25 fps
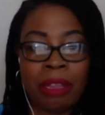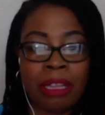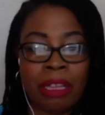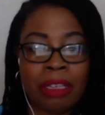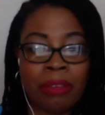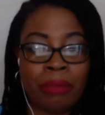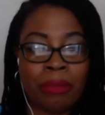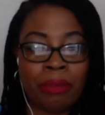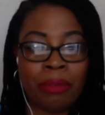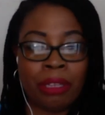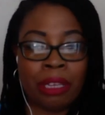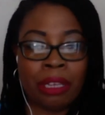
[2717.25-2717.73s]

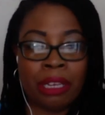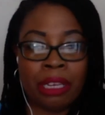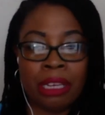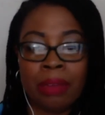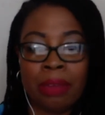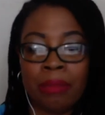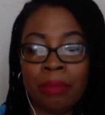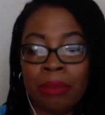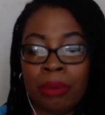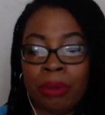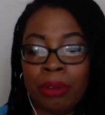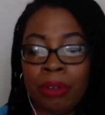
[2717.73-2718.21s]
That's for the
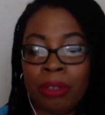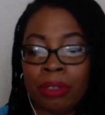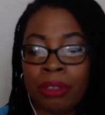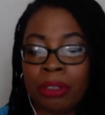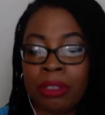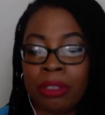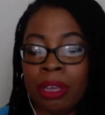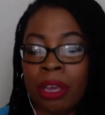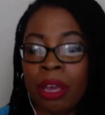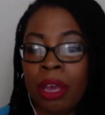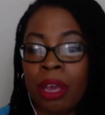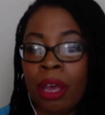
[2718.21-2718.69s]

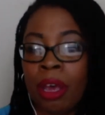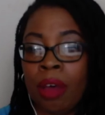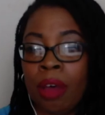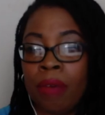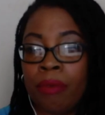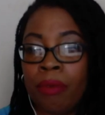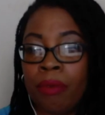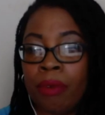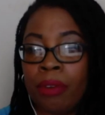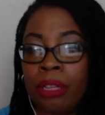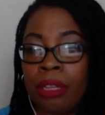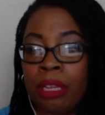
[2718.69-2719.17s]
ebooks
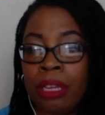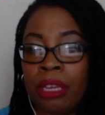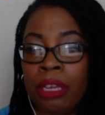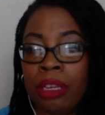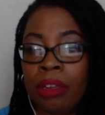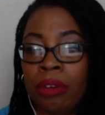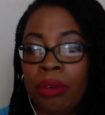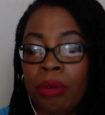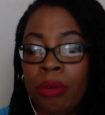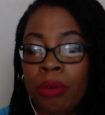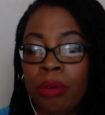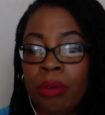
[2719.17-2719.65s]
for the
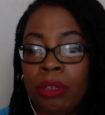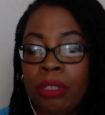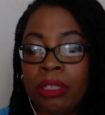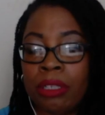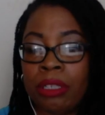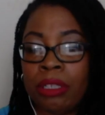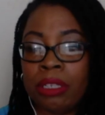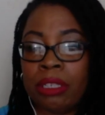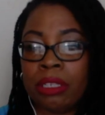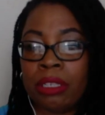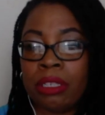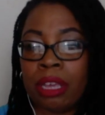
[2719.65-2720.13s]

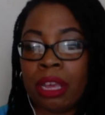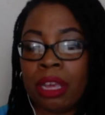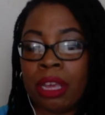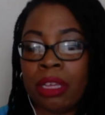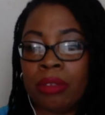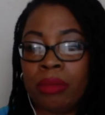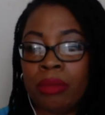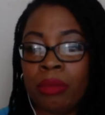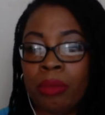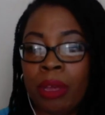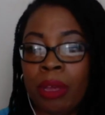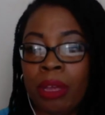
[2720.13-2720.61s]
e-courses as
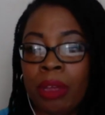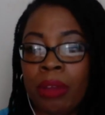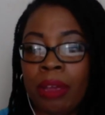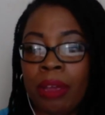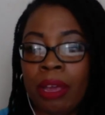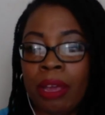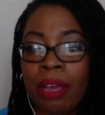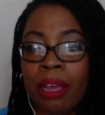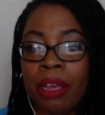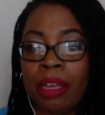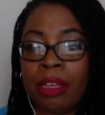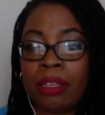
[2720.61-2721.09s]
well
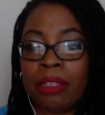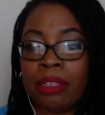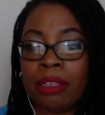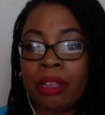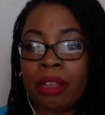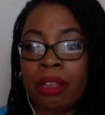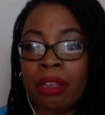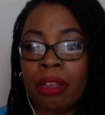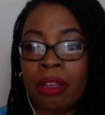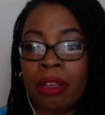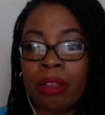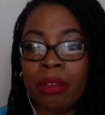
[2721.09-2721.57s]
as
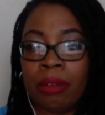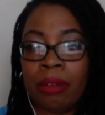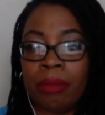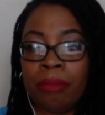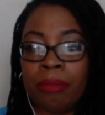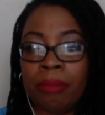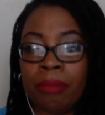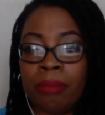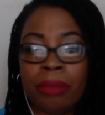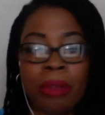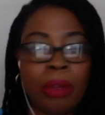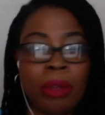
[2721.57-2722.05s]

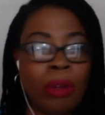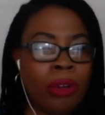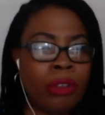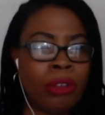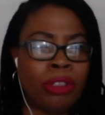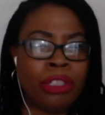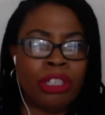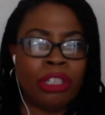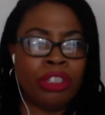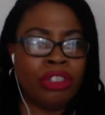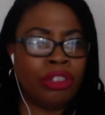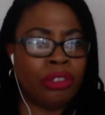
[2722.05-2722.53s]
um, all
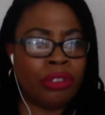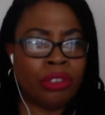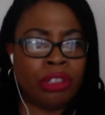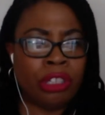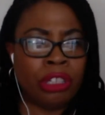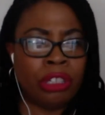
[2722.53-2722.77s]
digi